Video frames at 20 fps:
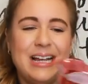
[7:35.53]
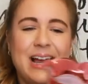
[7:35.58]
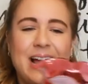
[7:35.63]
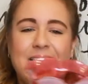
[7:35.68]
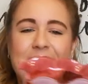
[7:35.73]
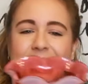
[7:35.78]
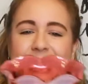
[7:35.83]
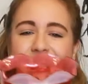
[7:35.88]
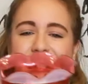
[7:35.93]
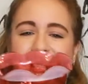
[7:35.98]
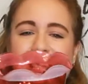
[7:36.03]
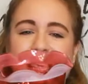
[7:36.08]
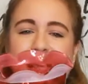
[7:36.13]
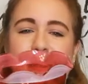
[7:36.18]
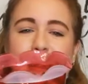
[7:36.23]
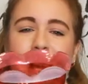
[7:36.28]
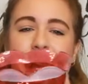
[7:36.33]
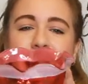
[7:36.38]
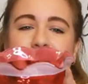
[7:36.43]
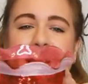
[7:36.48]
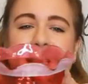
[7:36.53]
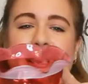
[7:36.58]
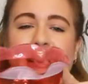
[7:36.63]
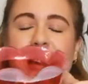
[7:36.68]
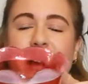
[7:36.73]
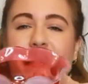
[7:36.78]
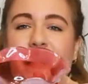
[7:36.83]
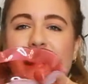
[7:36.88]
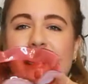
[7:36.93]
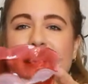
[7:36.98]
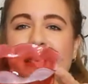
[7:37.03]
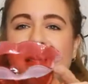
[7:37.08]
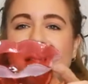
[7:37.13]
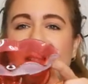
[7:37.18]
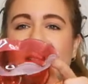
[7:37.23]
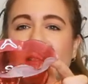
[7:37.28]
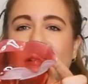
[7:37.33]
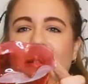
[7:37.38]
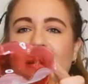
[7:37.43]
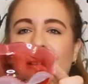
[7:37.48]
Uh, it's just pink. It's got this
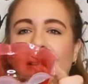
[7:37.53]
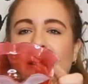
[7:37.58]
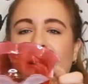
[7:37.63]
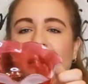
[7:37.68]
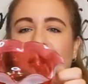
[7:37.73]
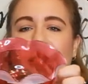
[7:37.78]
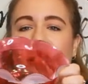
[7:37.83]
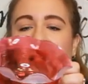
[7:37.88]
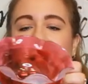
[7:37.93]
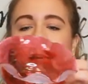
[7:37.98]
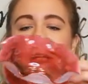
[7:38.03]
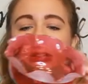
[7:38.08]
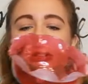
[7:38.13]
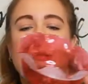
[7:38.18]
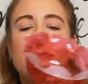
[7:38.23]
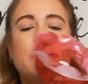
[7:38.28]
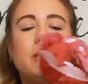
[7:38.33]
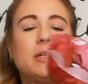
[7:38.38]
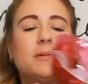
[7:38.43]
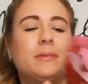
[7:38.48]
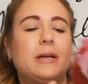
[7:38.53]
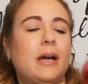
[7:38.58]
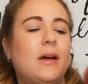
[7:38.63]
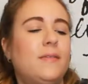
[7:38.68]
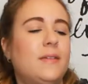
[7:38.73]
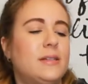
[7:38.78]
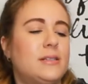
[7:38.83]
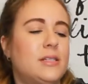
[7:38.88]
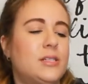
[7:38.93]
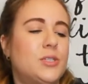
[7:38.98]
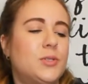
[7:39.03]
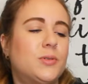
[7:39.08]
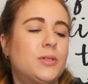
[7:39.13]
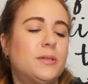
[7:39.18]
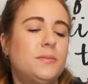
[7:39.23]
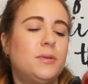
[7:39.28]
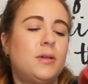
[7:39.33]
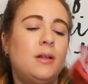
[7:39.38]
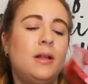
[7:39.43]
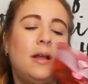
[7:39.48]
little line going around that's
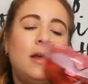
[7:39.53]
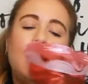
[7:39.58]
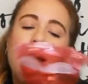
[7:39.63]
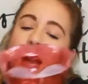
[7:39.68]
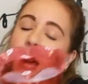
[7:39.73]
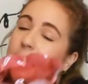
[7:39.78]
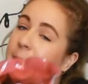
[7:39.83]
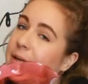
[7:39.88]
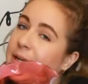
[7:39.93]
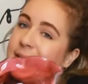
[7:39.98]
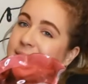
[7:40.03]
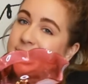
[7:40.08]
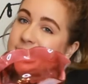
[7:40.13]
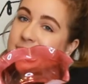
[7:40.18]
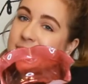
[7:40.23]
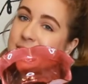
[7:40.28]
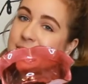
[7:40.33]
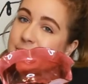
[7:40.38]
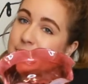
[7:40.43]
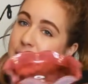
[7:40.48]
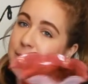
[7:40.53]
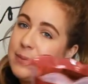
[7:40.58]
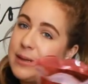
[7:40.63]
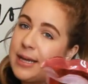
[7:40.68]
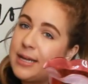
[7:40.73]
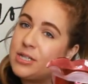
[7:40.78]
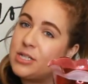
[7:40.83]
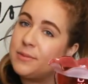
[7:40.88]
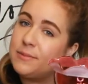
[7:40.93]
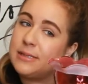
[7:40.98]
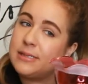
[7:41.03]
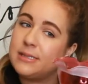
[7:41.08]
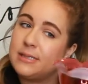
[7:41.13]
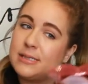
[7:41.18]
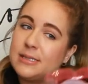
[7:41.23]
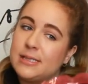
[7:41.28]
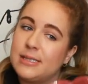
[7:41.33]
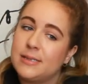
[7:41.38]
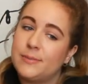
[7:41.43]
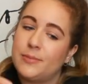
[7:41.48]
adorable. I'm going to use this in my planter
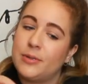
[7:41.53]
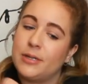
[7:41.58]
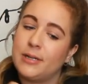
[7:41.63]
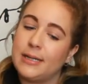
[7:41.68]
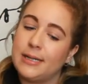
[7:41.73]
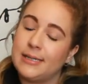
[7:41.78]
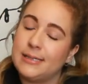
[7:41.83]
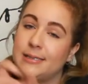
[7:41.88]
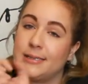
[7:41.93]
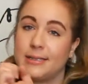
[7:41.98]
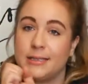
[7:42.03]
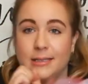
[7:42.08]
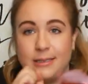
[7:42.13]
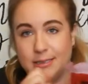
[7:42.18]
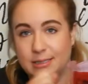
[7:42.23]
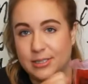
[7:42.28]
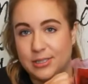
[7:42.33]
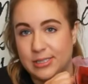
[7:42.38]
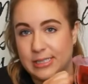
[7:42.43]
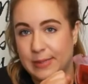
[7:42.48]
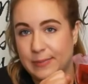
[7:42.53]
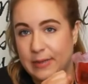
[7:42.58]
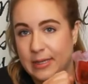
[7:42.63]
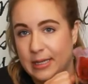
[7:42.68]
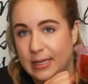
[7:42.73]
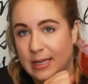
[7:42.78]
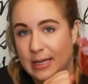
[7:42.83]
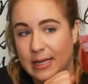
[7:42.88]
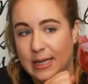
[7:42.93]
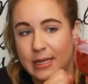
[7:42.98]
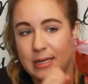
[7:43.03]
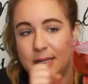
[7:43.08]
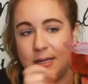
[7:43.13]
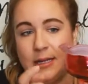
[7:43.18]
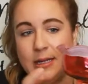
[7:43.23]
business, put a nice succulent or something in it.